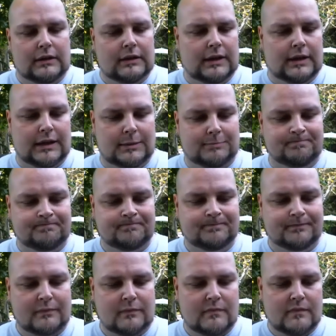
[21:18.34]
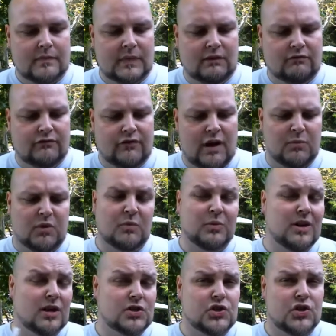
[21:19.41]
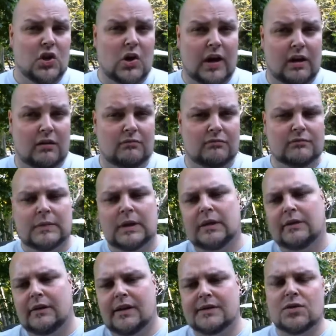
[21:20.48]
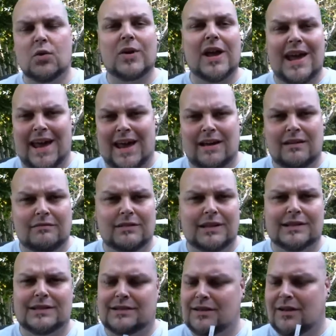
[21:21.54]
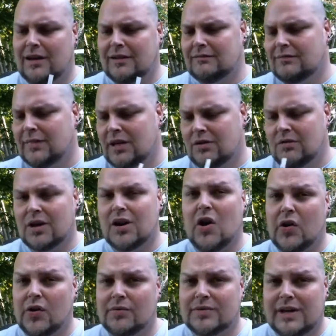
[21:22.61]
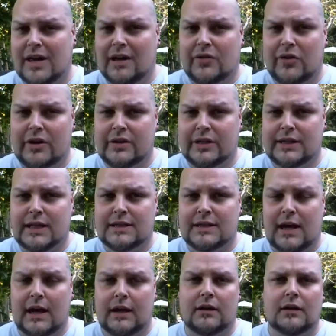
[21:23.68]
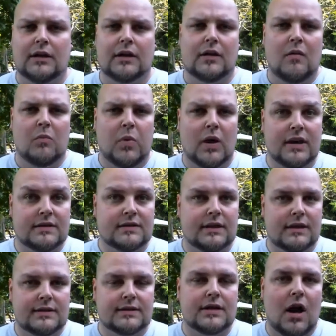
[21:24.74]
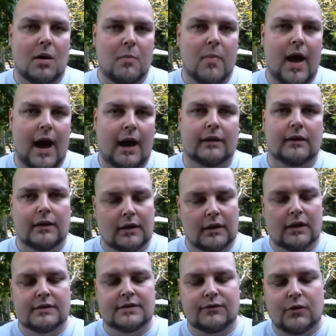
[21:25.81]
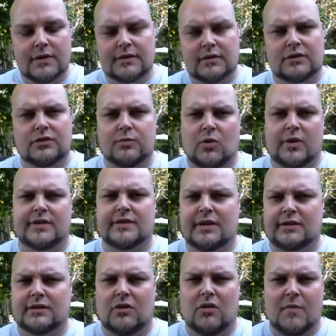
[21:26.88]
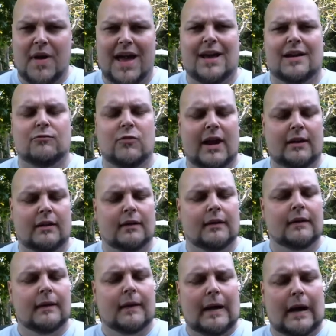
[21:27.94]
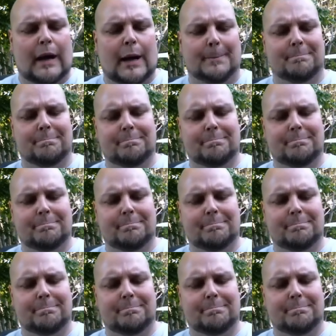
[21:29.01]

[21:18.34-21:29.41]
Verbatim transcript: Um, vapor production on it is okay. It's not, you know, a cardo tank or anything like that, but it's it's not bad. Uh, as far as the 2.6 ohm head went, um,